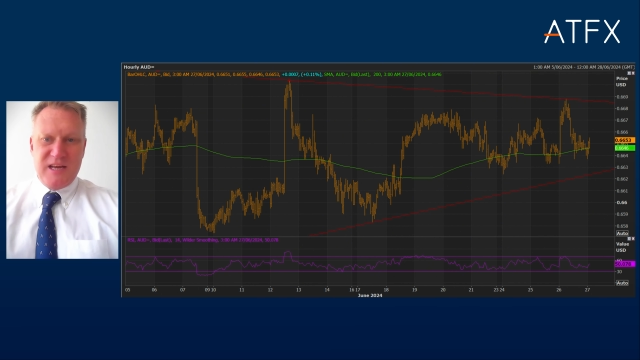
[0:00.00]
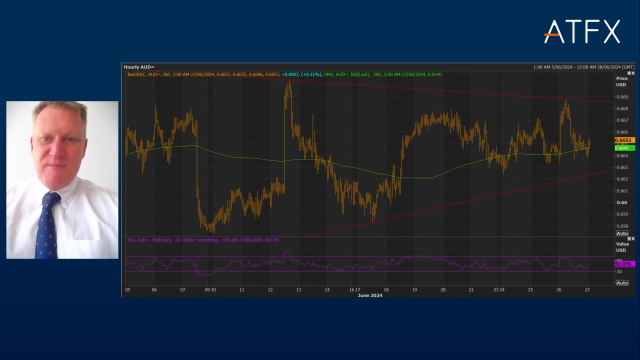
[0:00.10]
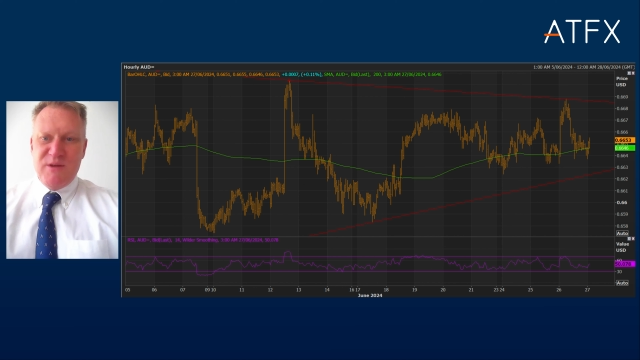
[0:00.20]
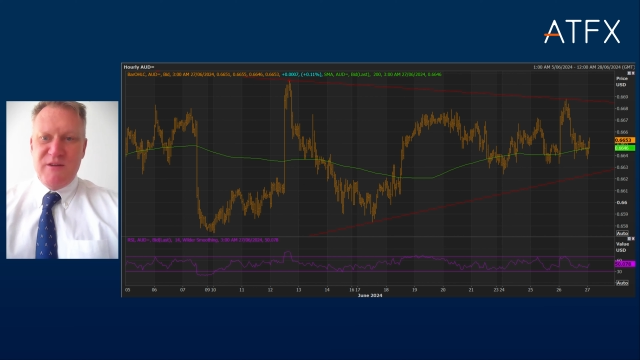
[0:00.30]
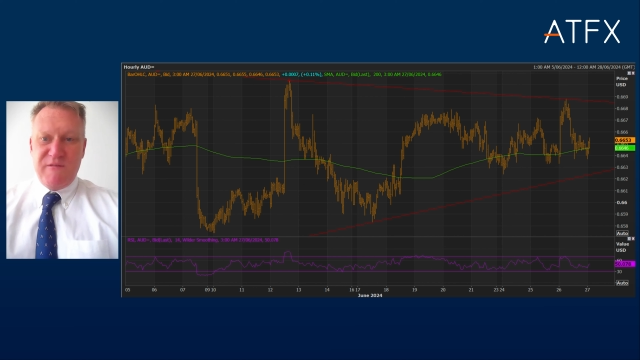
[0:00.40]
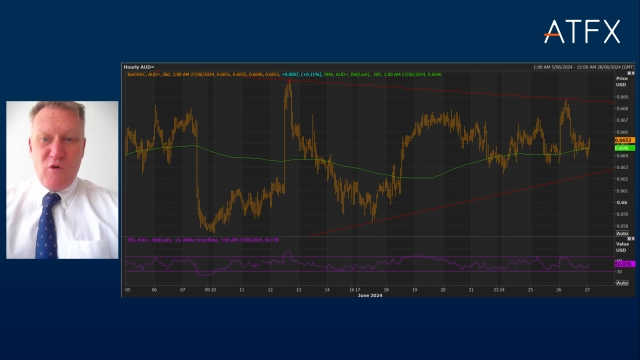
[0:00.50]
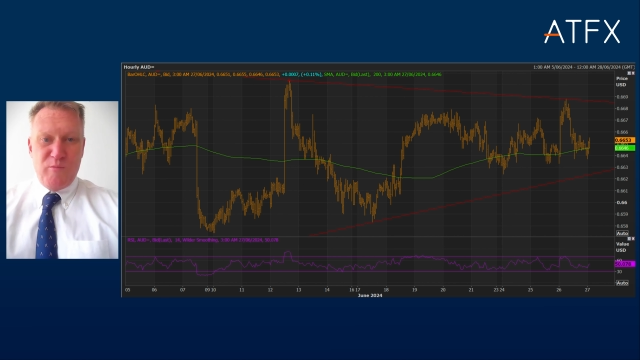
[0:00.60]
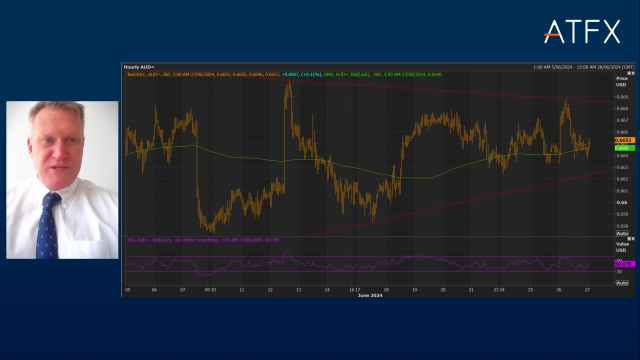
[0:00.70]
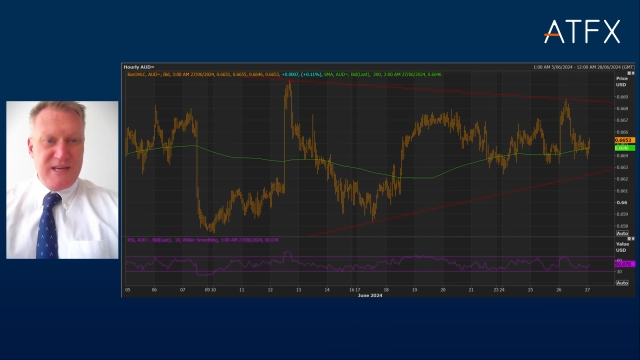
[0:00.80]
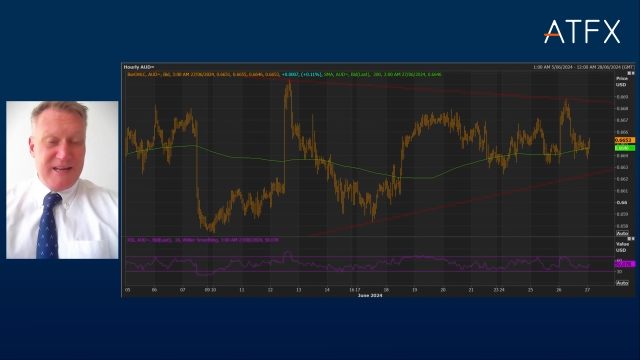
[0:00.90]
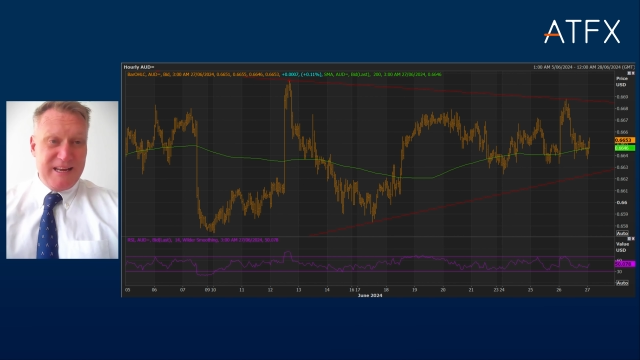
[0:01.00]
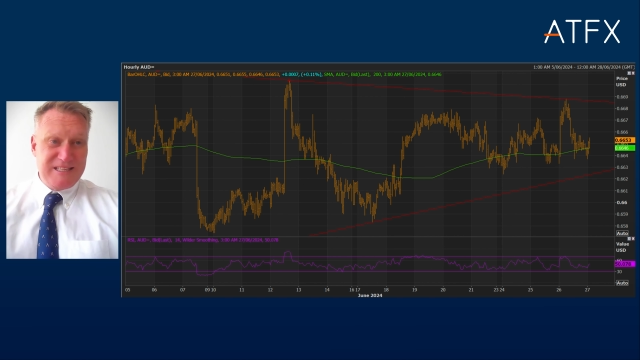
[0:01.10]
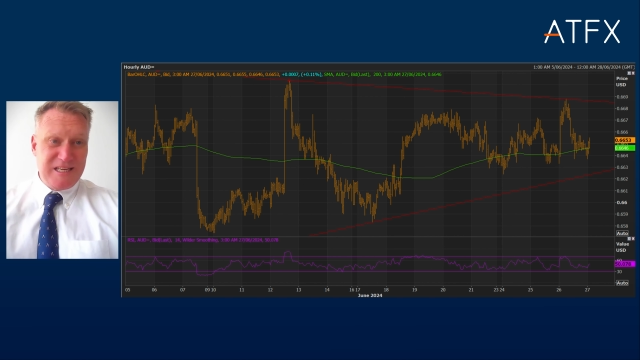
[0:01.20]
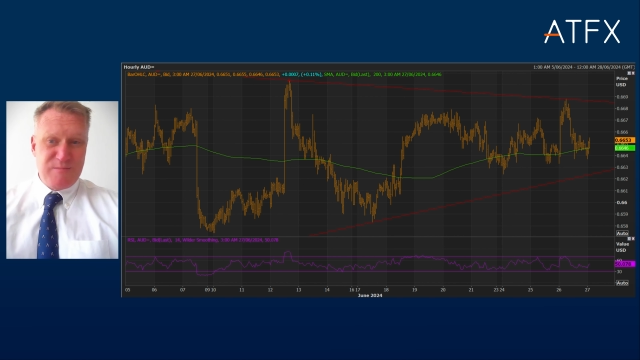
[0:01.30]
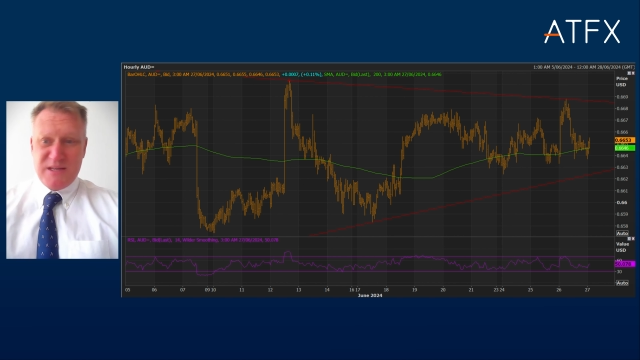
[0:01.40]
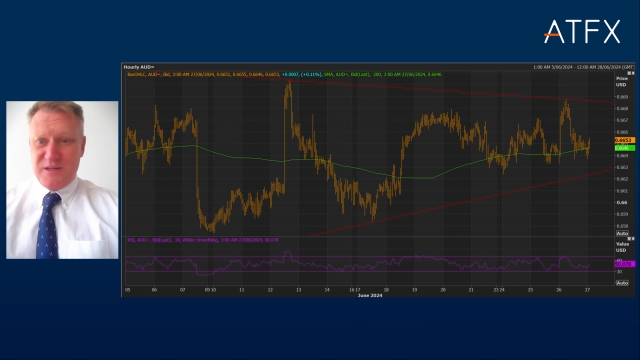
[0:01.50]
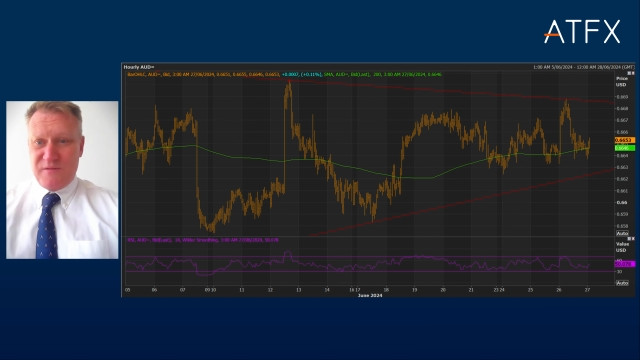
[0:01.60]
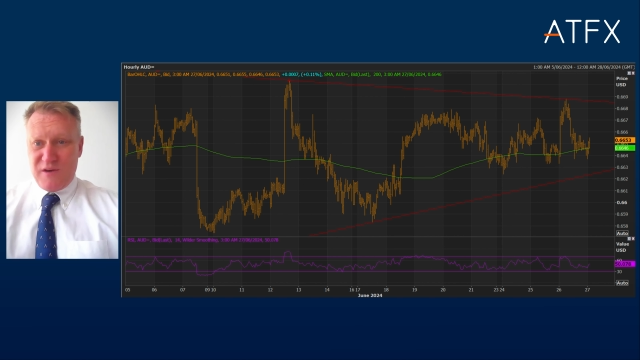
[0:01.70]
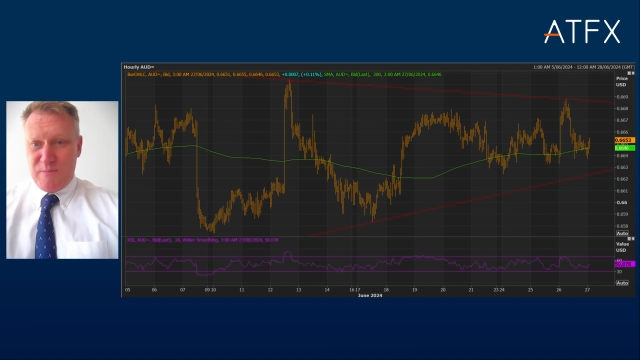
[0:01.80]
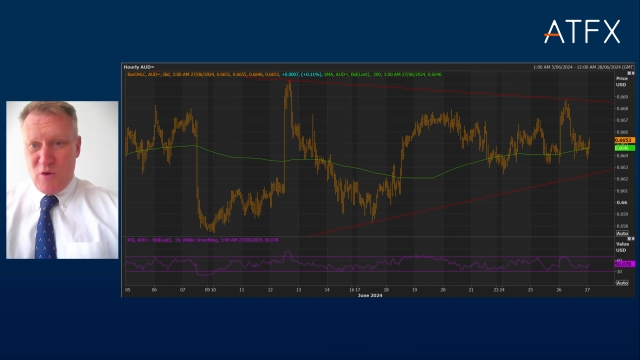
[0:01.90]
came in at 4% against expected
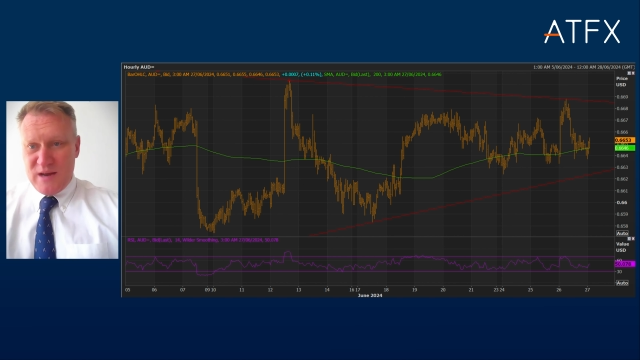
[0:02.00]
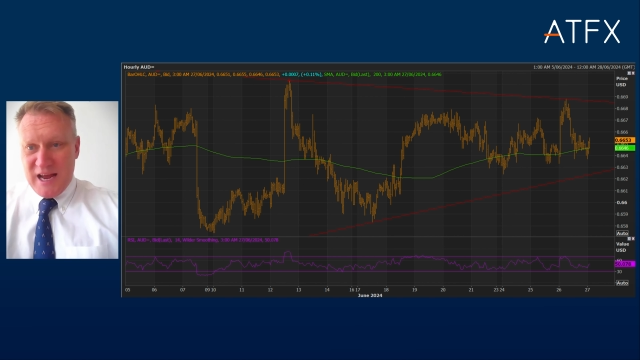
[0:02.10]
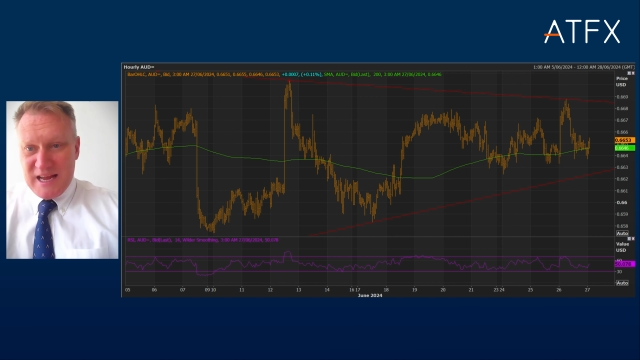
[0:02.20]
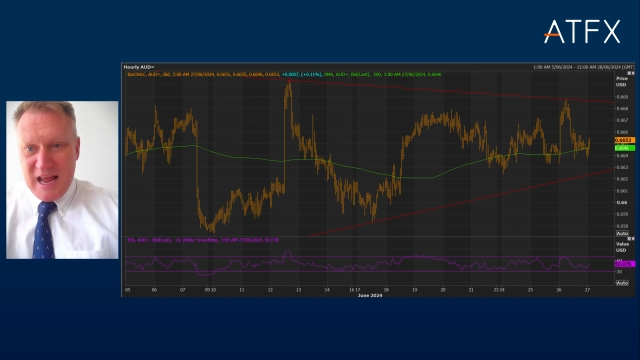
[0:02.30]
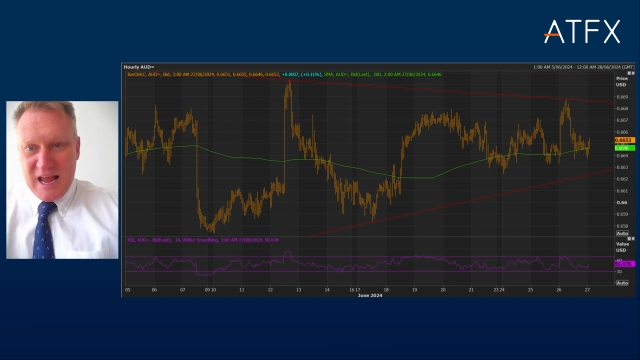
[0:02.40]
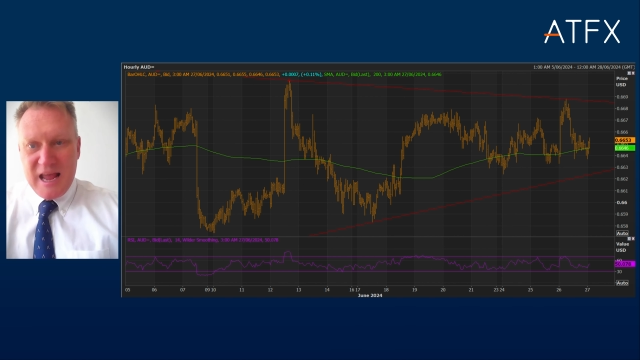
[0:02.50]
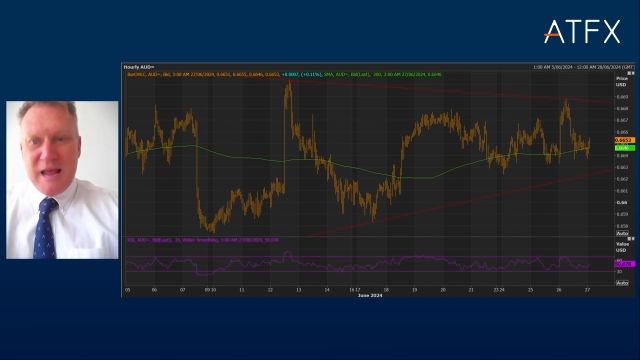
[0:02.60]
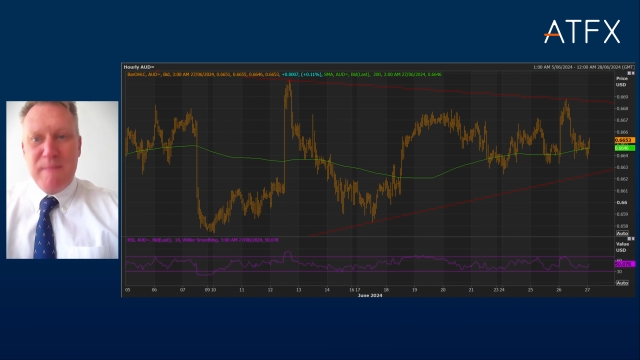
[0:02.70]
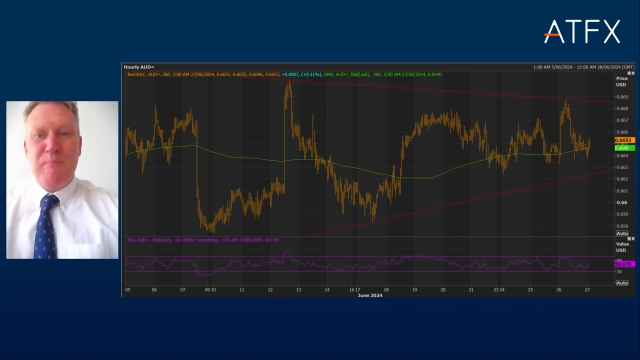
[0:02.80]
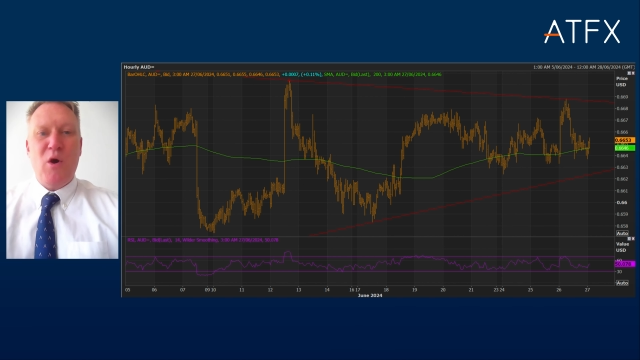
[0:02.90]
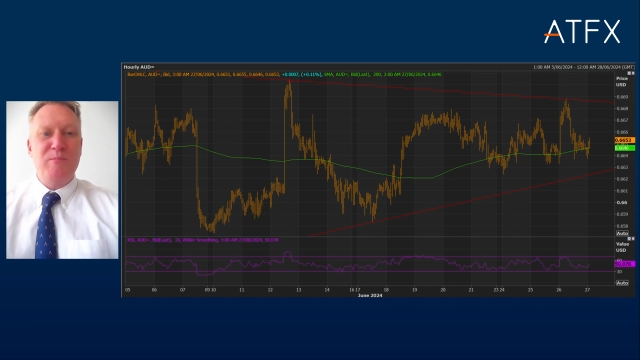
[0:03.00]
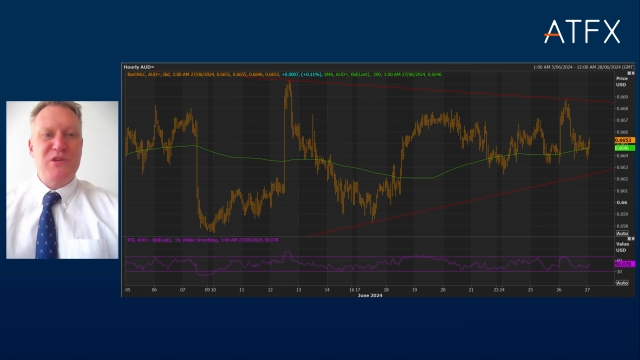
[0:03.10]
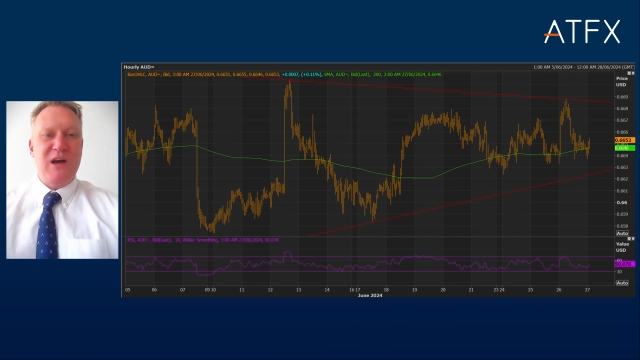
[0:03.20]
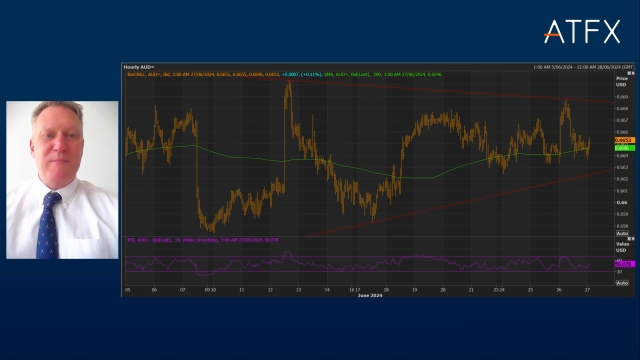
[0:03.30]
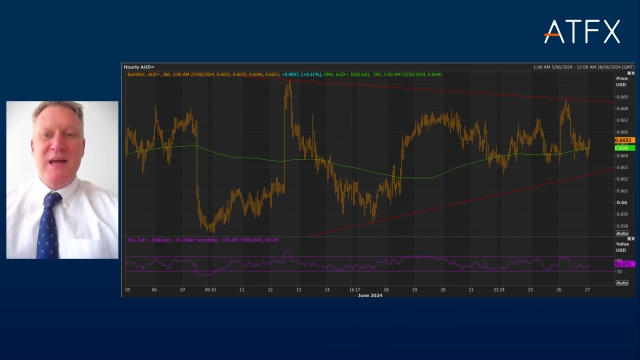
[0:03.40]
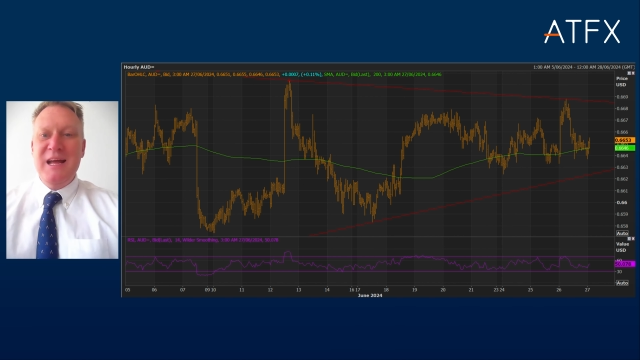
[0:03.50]
3.8. It popped up